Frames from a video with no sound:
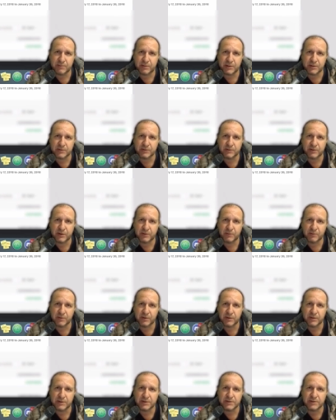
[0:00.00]
make sure that
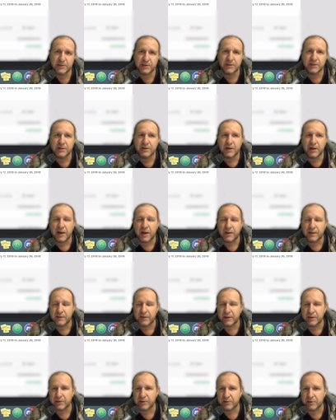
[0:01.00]
works, and
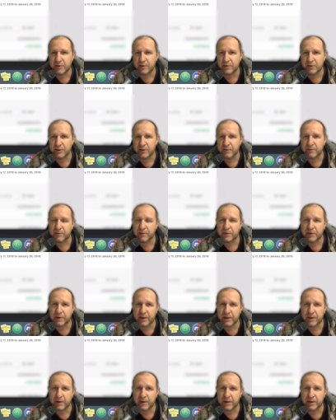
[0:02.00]
then you know that you